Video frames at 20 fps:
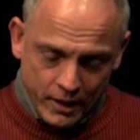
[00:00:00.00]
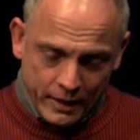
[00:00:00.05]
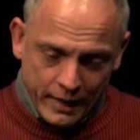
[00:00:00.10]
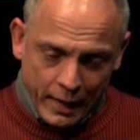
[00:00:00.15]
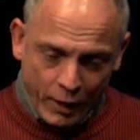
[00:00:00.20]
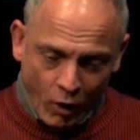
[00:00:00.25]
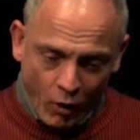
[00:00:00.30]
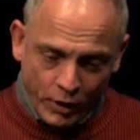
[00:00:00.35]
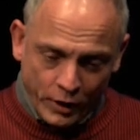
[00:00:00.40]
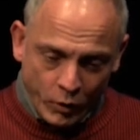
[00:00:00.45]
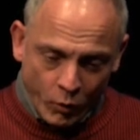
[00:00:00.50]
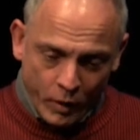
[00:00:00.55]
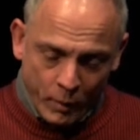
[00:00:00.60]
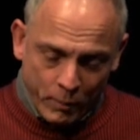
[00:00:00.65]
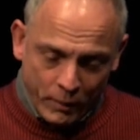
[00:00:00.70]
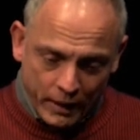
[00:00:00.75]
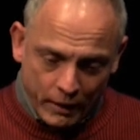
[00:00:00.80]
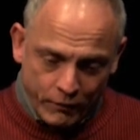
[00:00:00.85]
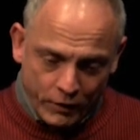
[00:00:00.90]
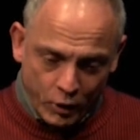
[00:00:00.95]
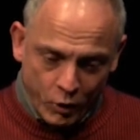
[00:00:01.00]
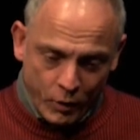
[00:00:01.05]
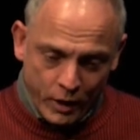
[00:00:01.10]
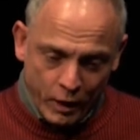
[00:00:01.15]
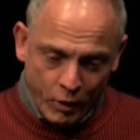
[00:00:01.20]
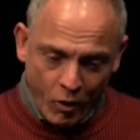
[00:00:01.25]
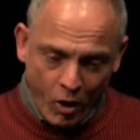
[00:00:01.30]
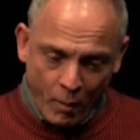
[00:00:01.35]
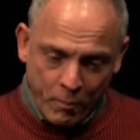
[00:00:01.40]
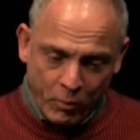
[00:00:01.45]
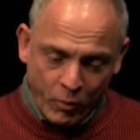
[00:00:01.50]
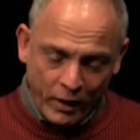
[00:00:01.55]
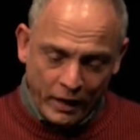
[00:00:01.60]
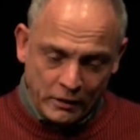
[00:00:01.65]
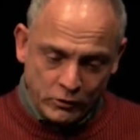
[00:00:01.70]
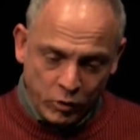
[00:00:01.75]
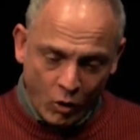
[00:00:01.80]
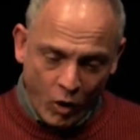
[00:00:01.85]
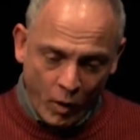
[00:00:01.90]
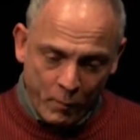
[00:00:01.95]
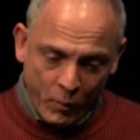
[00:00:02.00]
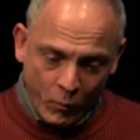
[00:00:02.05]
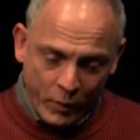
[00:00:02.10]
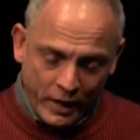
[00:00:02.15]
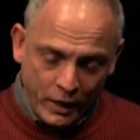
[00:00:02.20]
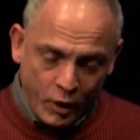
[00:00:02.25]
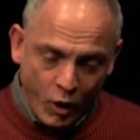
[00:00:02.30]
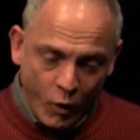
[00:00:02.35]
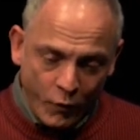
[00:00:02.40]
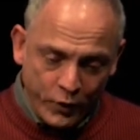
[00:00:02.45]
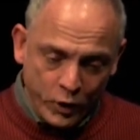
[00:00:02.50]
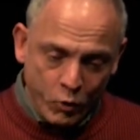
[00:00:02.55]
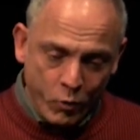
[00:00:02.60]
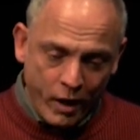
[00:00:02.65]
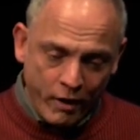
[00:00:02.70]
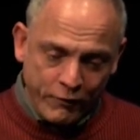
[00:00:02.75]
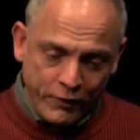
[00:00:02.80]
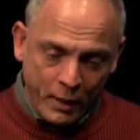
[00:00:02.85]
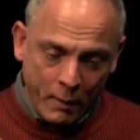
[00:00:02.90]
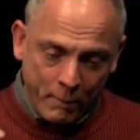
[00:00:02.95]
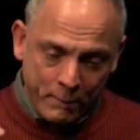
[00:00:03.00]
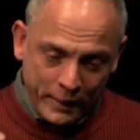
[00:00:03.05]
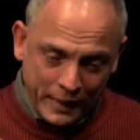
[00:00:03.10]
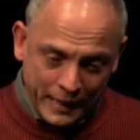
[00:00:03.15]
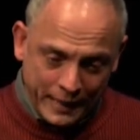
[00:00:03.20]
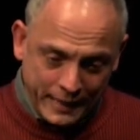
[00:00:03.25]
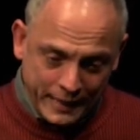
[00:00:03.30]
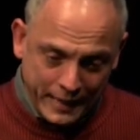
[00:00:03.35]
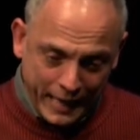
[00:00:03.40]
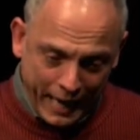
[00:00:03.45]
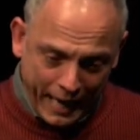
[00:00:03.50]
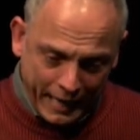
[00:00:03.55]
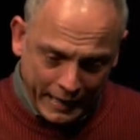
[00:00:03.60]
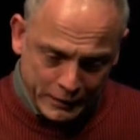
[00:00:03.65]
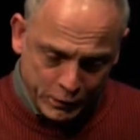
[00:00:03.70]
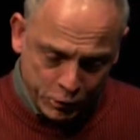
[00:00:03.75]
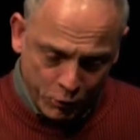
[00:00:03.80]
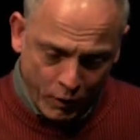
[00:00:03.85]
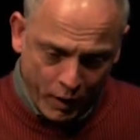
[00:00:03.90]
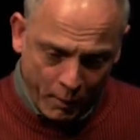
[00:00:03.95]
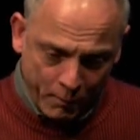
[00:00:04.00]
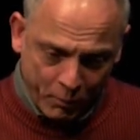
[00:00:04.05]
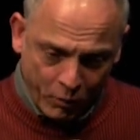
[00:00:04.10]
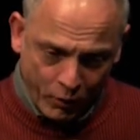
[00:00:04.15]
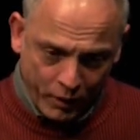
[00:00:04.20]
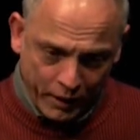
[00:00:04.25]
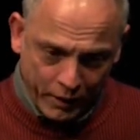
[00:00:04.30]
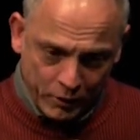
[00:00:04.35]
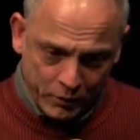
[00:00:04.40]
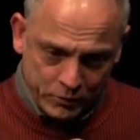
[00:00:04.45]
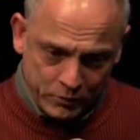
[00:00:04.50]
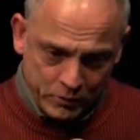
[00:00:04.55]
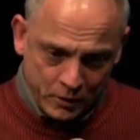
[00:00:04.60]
Not only do we believe that you hear our prayers, Lord, but we know that you have the ability to answer our prayers.